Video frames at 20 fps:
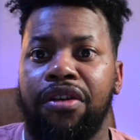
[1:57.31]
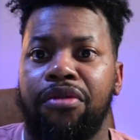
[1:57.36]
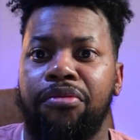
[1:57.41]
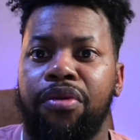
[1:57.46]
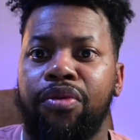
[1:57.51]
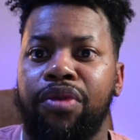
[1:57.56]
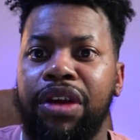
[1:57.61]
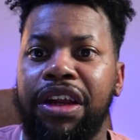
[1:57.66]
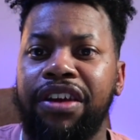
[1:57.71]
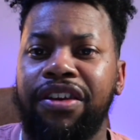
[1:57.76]

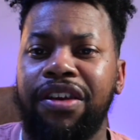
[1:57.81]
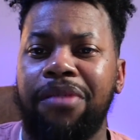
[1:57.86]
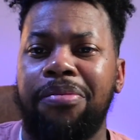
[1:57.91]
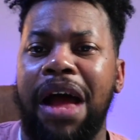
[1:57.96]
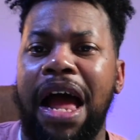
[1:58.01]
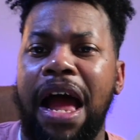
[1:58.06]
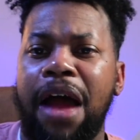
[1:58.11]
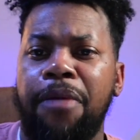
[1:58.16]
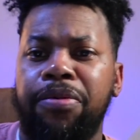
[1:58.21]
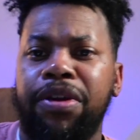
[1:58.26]
But what ends up
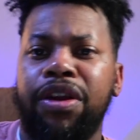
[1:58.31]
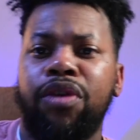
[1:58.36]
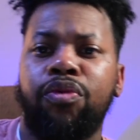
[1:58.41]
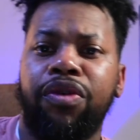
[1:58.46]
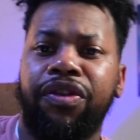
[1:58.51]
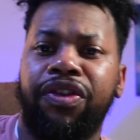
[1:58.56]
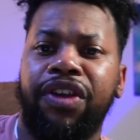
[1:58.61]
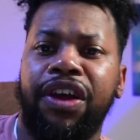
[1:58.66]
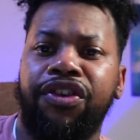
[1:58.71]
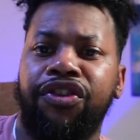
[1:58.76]
happening
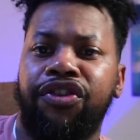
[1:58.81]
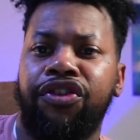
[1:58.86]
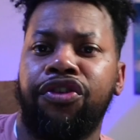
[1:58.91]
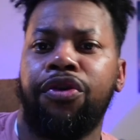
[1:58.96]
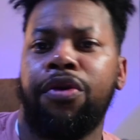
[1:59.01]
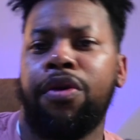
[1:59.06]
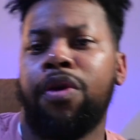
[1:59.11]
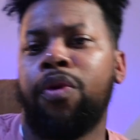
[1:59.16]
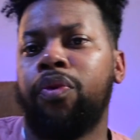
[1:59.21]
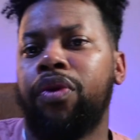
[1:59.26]
with that
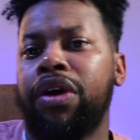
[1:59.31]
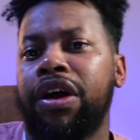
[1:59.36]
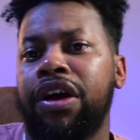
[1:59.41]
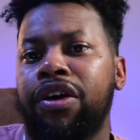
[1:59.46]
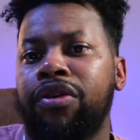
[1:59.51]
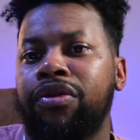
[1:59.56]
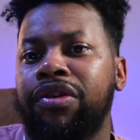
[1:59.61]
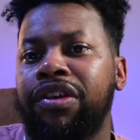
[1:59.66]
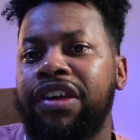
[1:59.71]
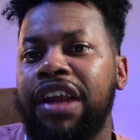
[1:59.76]
steering
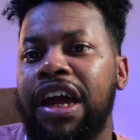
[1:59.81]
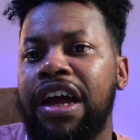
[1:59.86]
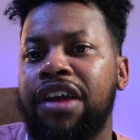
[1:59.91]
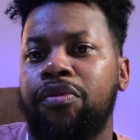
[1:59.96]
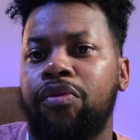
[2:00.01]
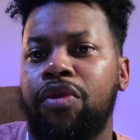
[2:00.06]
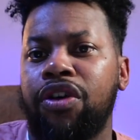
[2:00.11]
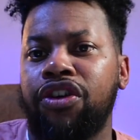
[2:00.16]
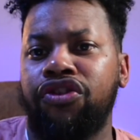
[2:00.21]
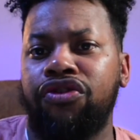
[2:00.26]
wheel is
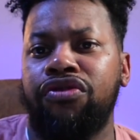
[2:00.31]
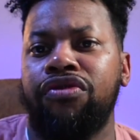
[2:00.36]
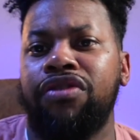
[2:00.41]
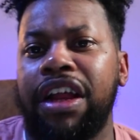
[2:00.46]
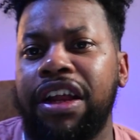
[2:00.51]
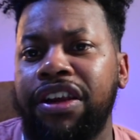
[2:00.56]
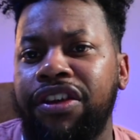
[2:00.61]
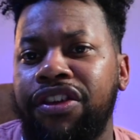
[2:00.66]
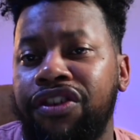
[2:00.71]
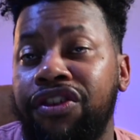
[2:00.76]
that once you
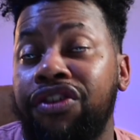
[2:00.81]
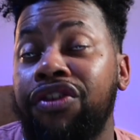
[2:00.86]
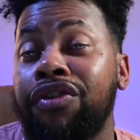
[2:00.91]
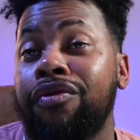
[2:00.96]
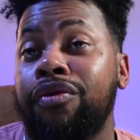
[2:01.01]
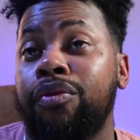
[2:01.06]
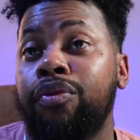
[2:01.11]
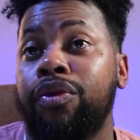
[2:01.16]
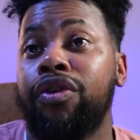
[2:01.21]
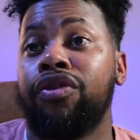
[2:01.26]
let the
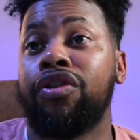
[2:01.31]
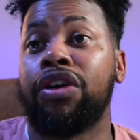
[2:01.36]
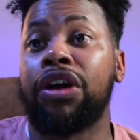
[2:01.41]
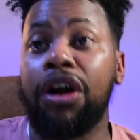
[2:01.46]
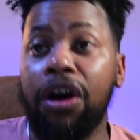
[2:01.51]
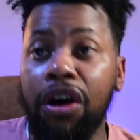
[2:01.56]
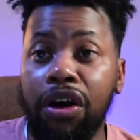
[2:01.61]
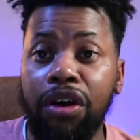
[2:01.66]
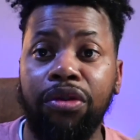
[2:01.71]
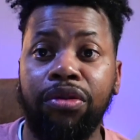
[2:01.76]
steering wheel
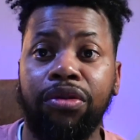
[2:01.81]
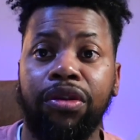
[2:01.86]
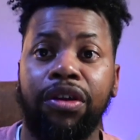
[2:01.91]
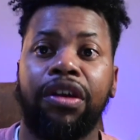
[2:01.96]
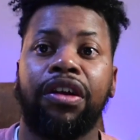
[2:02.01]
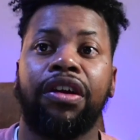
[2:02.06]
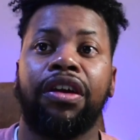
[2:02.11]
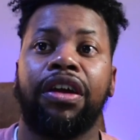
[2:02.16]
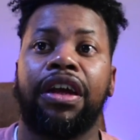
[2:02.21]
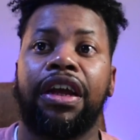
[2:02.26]
go,
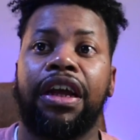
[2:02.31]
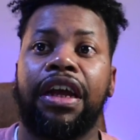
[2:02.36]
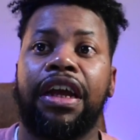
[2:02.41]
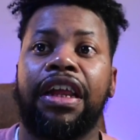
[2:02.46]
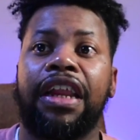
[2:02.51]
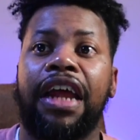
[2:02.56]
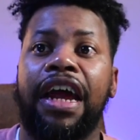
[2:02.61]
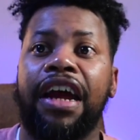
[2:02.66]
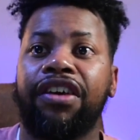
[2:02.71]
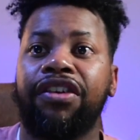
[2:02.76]

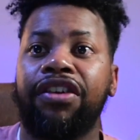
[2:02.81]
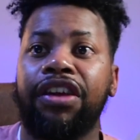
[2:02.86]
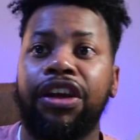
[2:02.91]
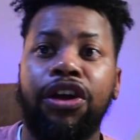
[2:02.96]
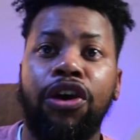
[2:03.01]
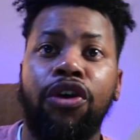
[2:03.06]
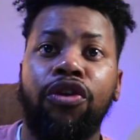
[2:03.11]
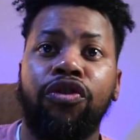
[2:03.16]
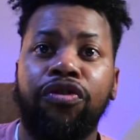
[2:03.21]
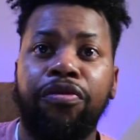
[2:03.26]
it actually
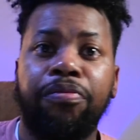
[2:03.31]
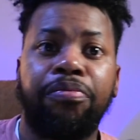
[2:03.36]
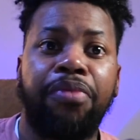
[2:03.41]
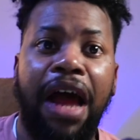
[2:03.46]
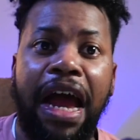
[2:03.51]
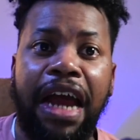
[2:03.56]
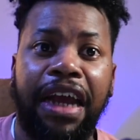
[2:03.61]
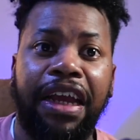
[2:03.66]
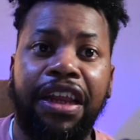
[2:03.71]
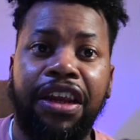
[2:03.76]
goes
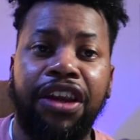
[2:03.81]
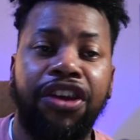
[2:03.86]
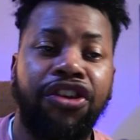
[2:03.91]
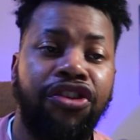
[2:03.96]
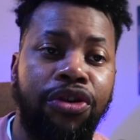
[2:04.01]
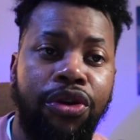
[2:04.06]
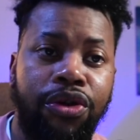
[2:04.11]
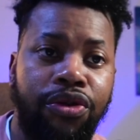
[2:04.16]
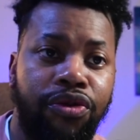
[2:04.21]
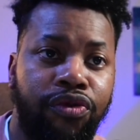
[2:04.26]
back in
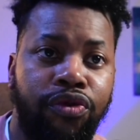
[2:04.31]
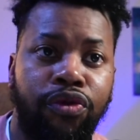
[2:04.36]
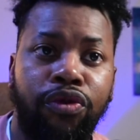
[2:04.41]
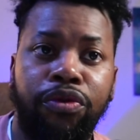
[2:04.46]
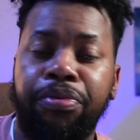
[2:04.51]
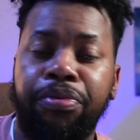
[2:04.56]
its neutral